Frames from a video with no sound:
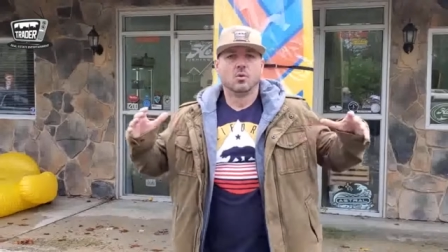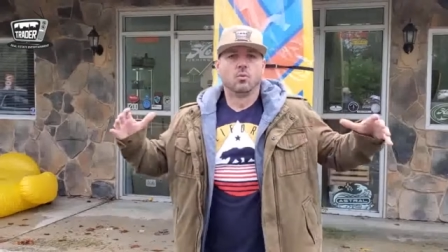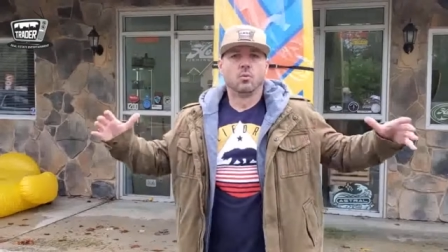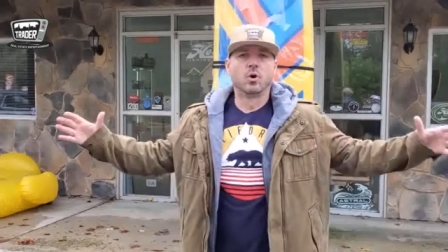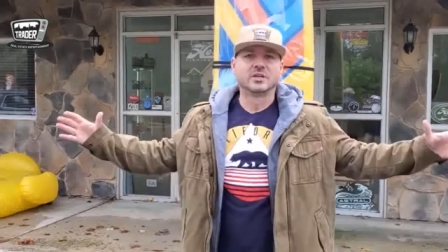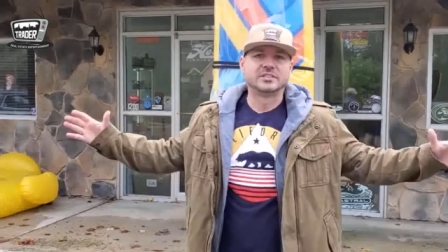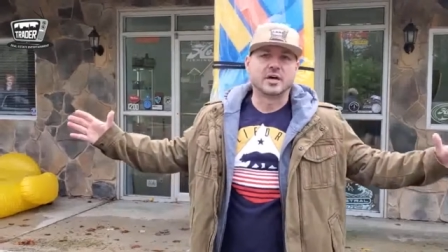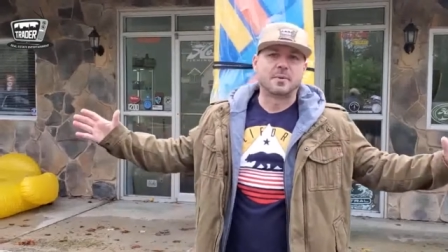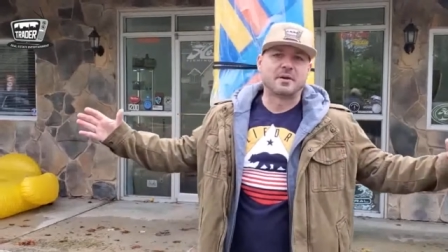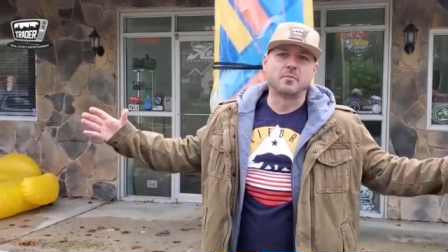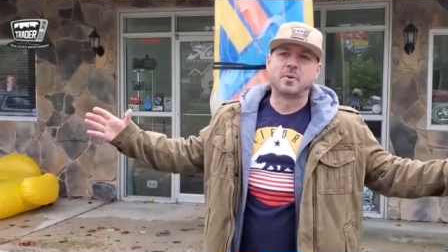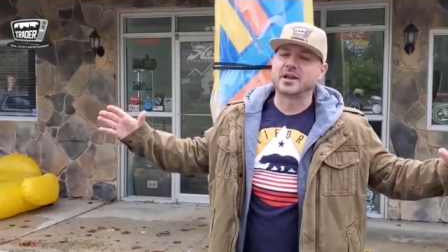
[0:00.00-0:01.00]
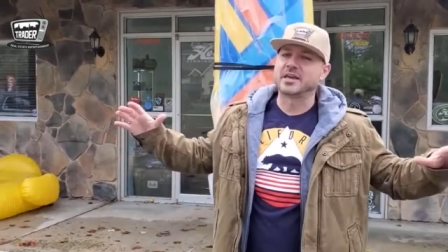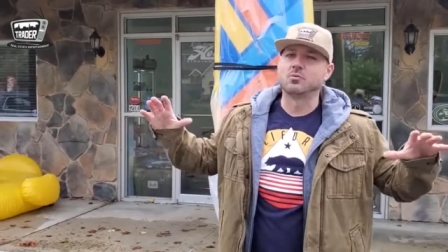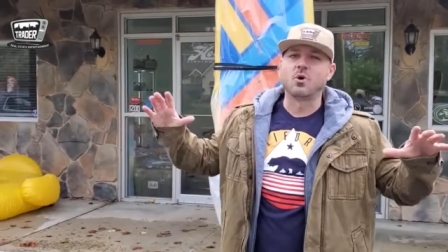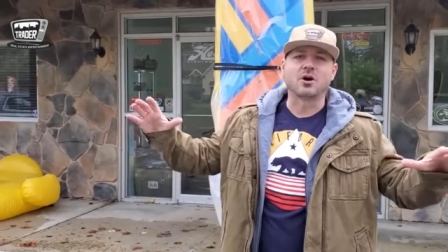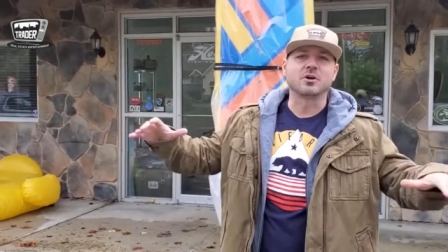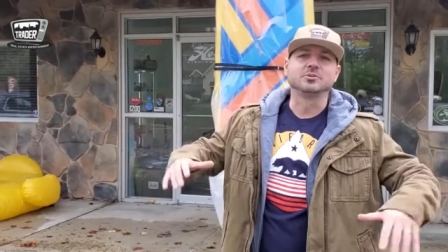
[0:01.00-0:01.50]
What's up, everybody, and
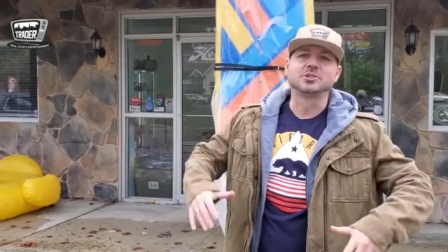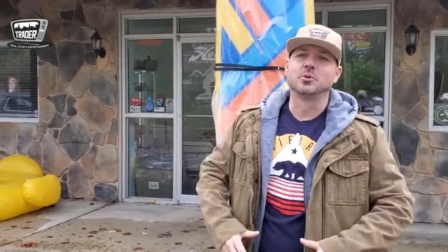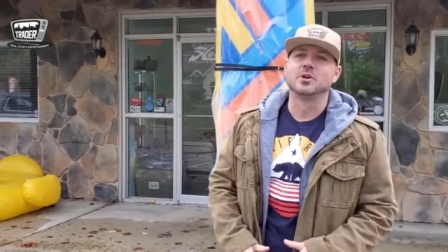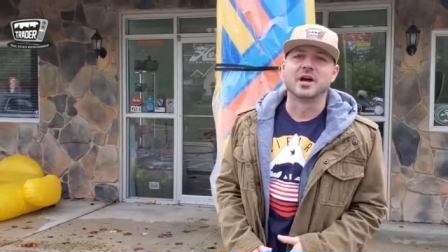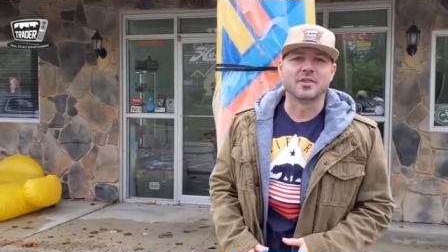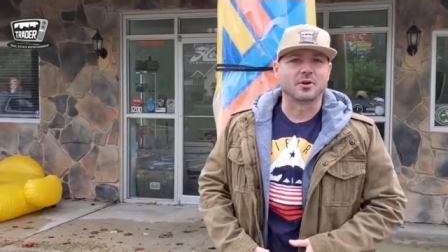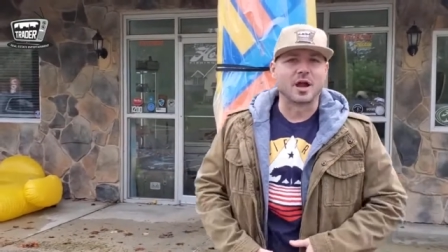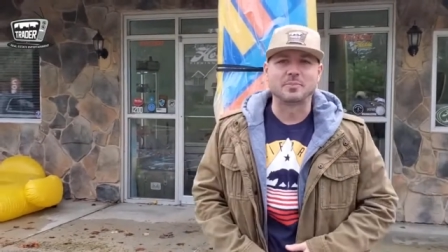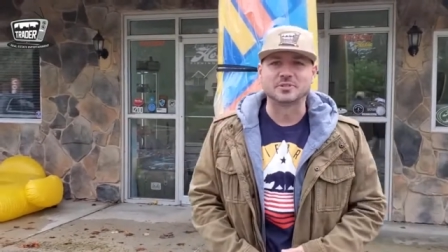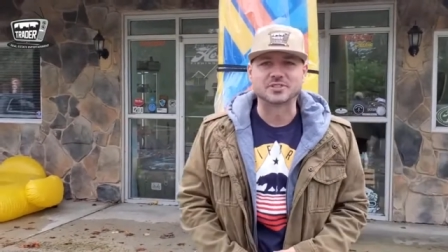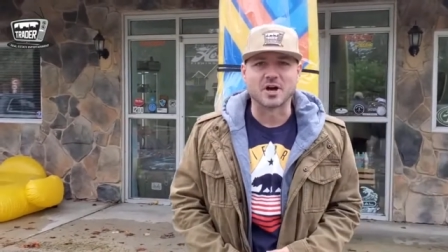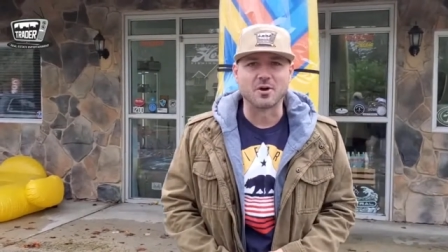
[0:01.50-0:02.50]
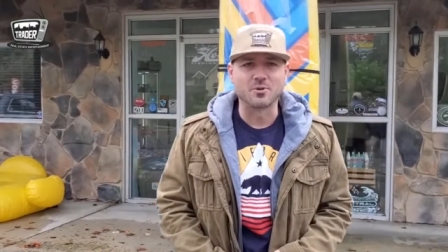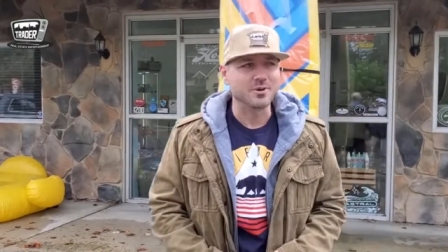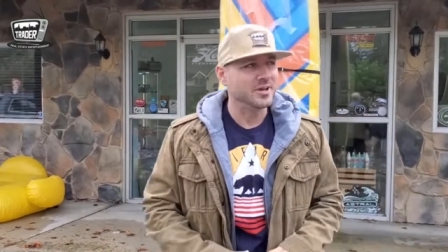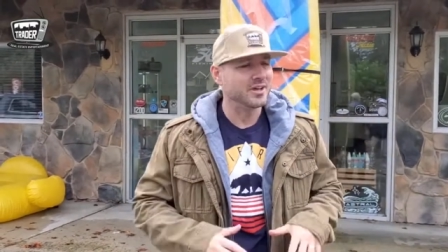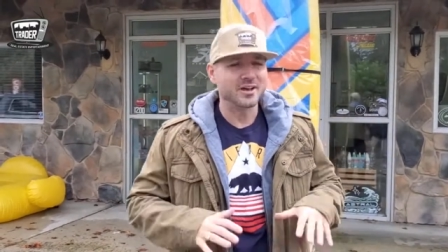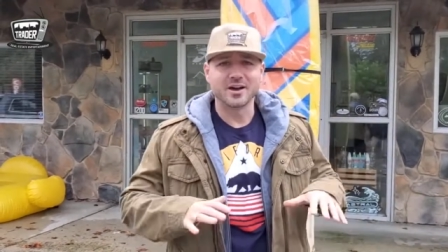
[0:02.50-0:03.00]
welcome to another episode
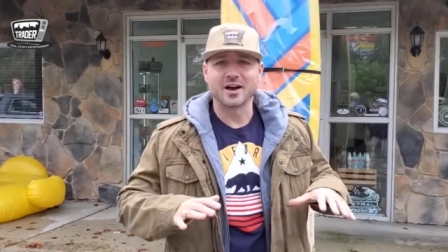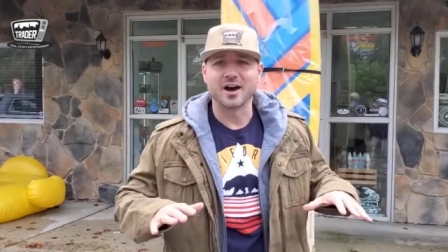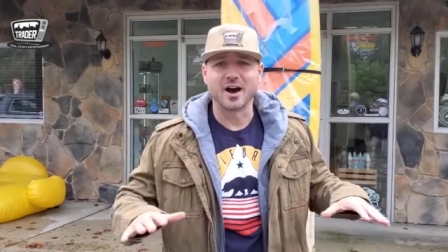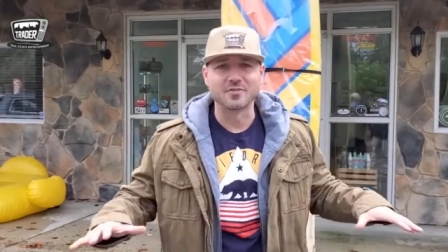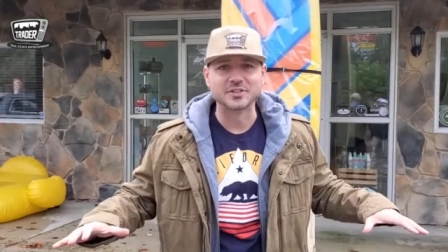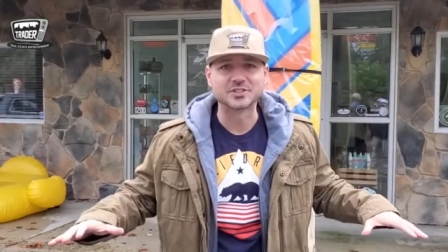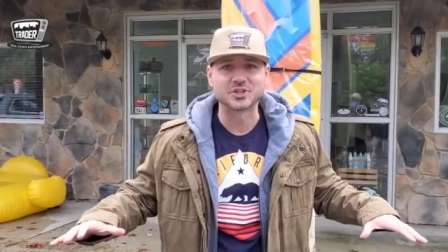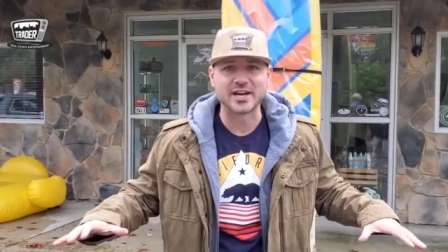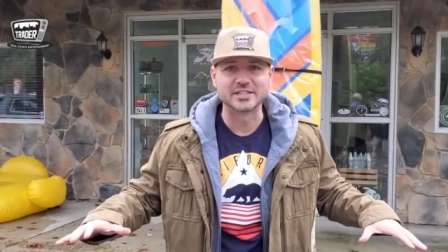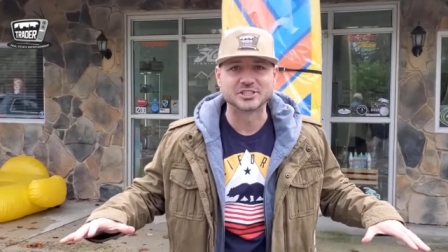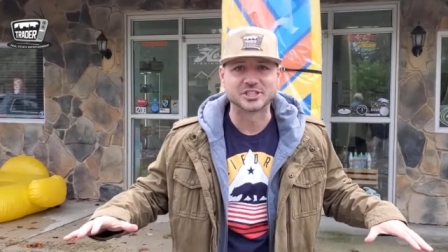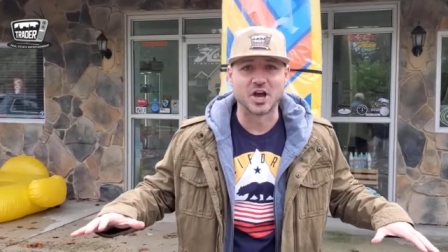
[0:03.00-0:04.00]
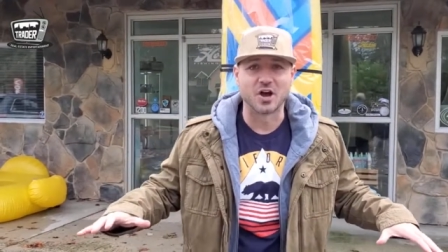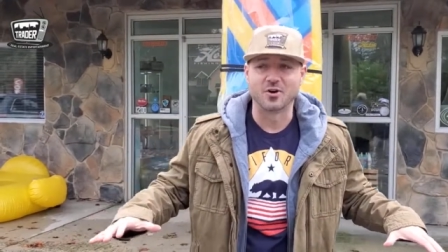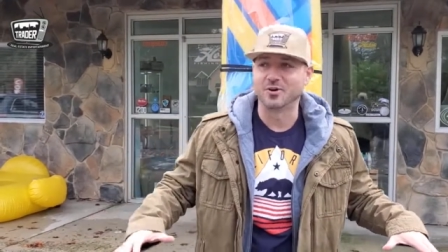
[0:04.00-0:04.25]
of The Trade Show.